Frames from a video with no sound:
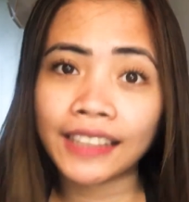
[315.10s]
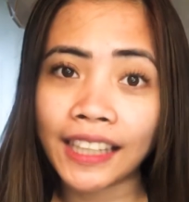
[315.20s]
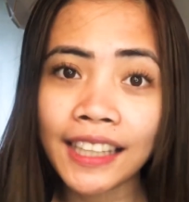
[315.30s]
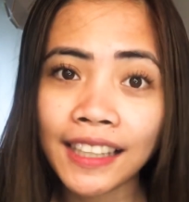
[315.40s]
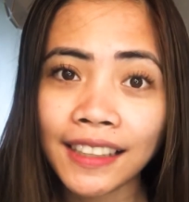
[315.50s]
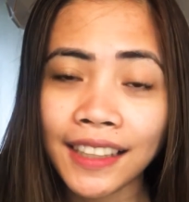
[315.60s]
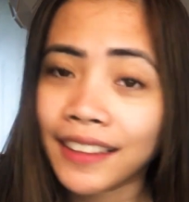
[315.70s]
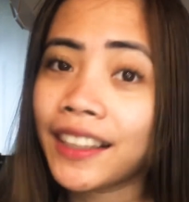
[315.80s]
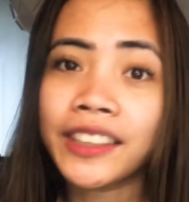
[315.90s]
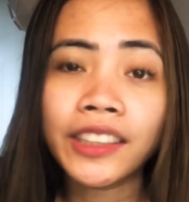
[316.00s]
sting.
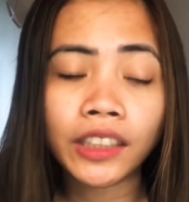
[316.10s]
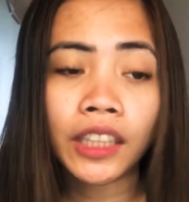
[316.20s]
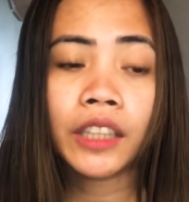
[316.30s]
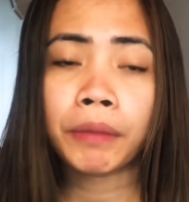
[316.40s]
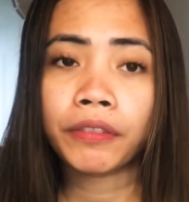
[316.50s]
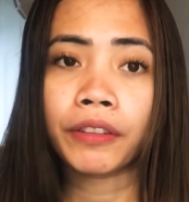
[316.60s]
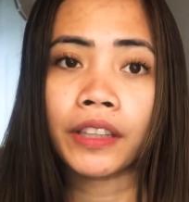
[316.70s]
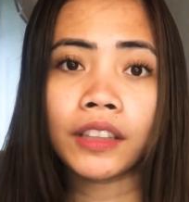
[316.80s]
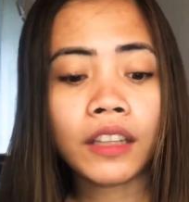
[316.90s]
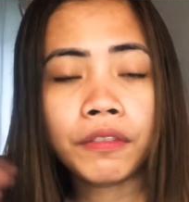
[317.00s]
It doesn't sting in my
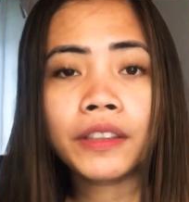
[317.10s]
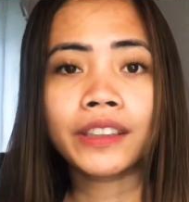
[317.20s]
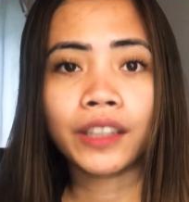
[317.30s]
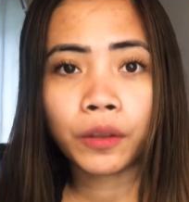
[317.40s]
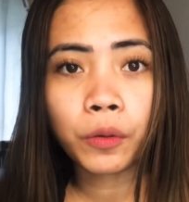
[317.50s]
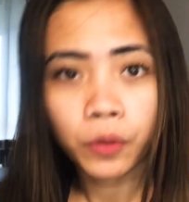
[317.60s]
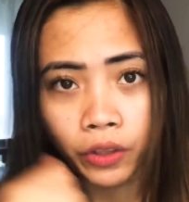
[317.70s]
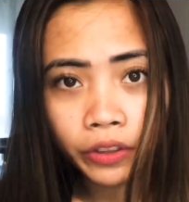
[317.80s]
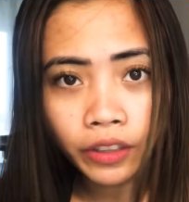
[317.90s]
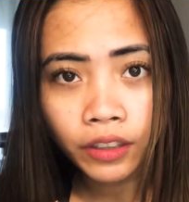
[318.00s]
face. It feels like
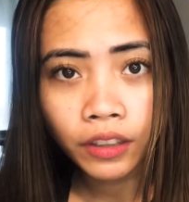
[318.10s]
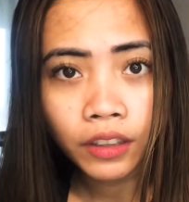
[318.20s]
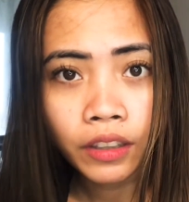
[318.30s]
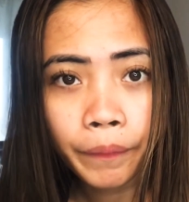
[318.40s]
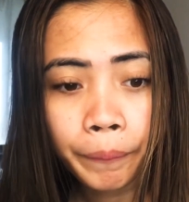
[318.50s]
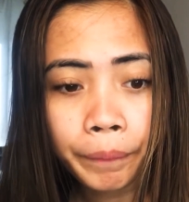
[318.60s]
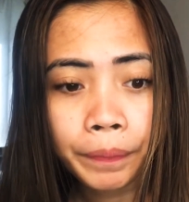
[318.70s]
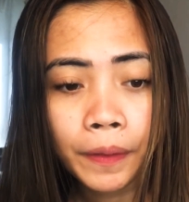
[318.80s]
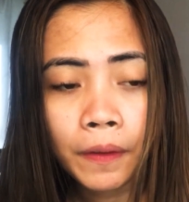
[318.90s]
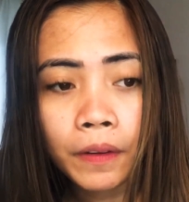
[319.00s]
water.
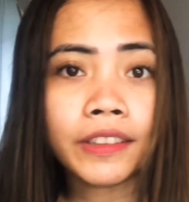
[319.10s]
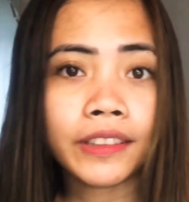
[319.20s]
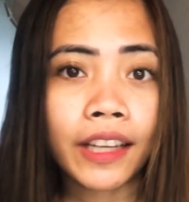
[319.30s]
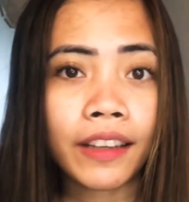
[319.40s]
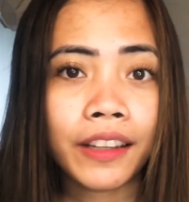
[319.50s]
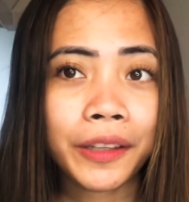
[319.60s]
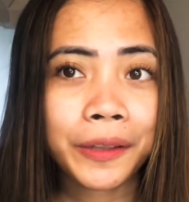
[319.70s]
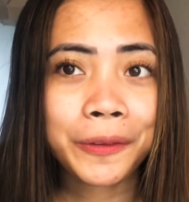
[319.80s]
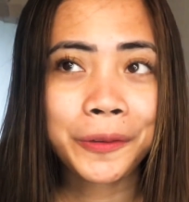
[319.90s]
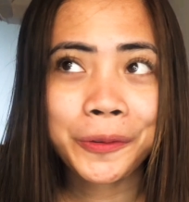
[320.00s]
It feels like
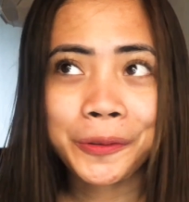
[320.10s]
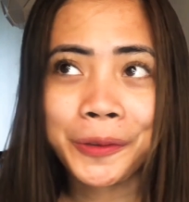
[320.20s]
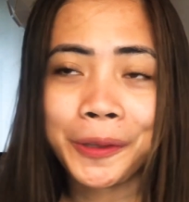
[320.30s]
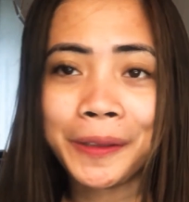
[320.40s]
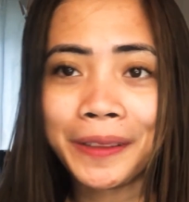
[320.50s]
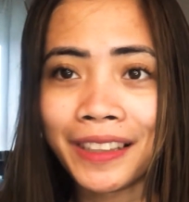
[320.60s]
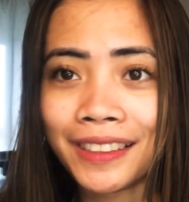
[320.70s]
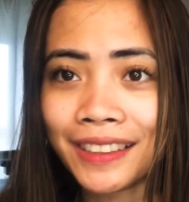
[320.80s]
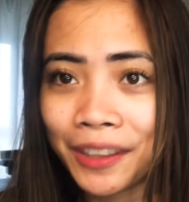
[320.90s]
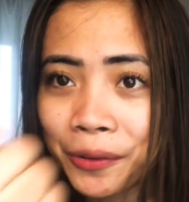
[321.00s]

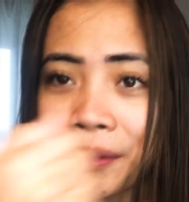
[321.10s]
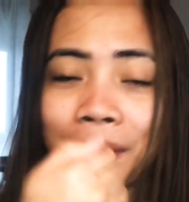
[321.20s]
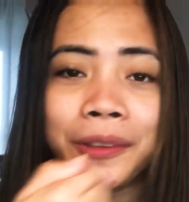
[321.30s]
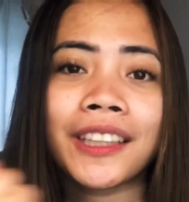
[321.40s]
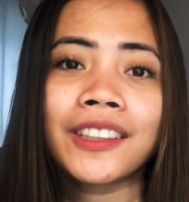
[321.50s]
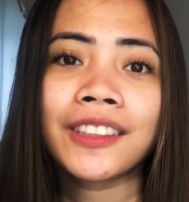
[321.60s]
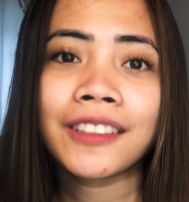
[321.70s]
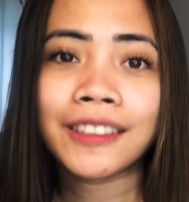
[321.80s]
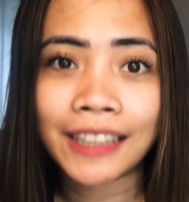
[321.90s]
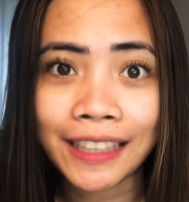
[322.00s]
the one who touches
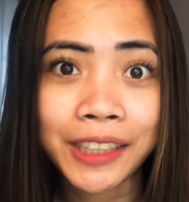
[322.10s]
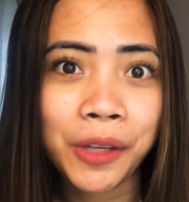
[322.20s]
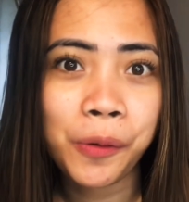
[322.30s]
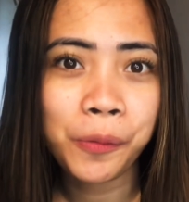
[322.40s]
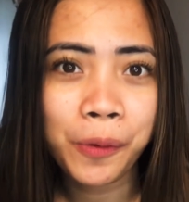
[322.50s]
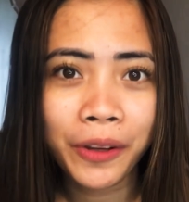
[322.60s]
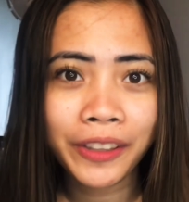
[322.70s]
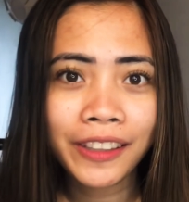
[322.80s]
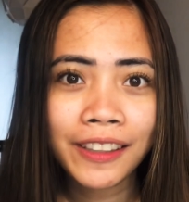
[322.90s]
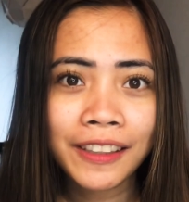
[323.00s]
the skin is water.